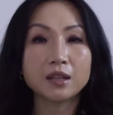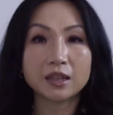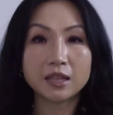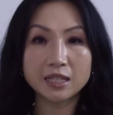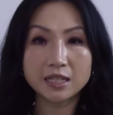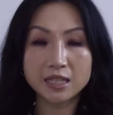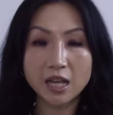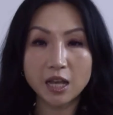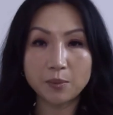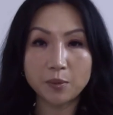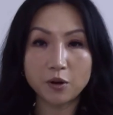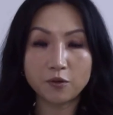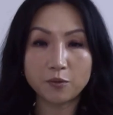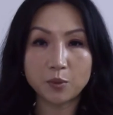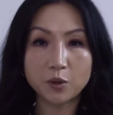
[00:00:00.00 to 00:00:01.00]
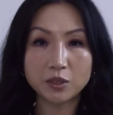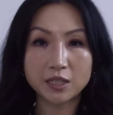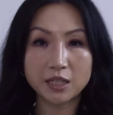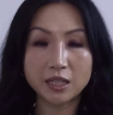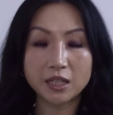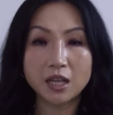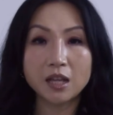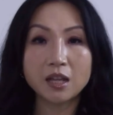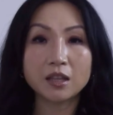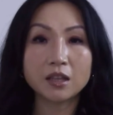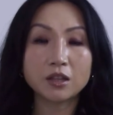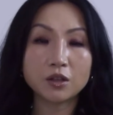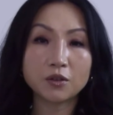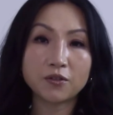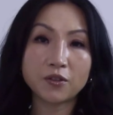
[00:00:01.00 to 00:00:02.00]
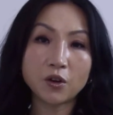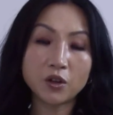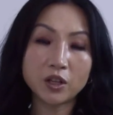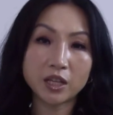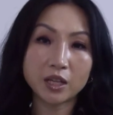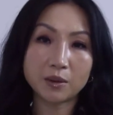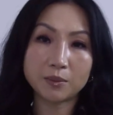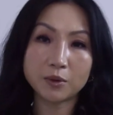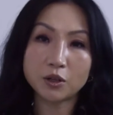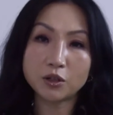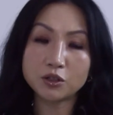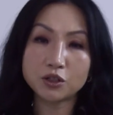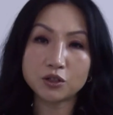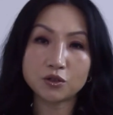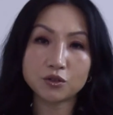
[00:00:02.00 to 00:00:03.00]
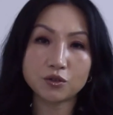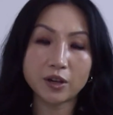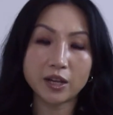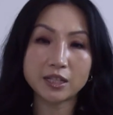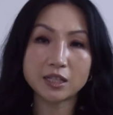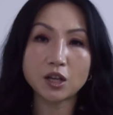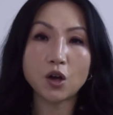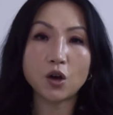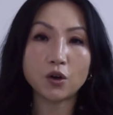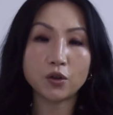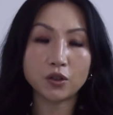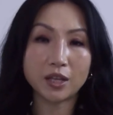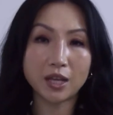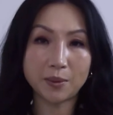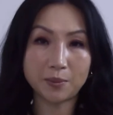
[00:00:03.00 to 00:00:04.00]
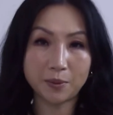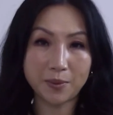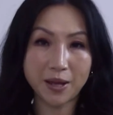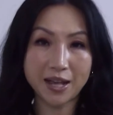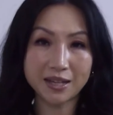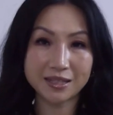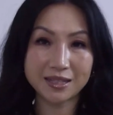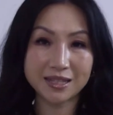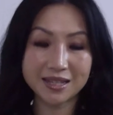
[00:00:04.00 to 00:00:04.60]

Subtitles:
this type of body, the volume concentrates on the upper part.